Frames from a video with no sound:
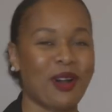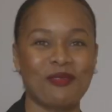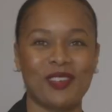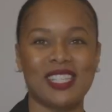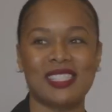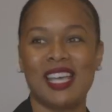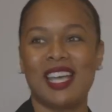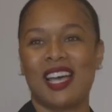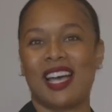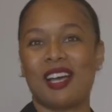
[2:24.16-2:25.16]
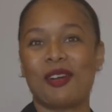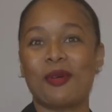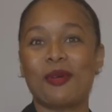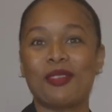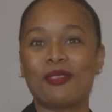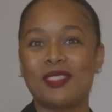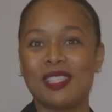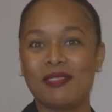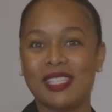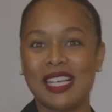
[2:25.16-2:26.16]
profit, growth of
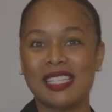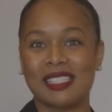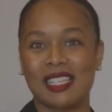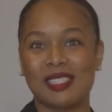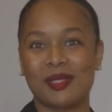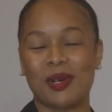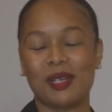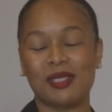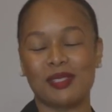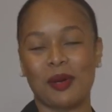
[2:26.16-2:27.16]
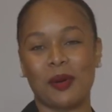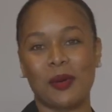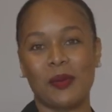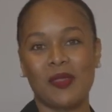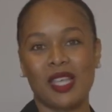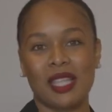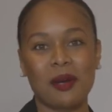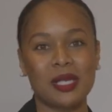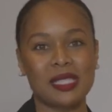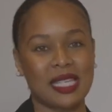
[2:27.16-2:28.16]
dividends as well. So
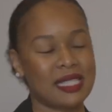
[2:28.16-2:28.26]
that was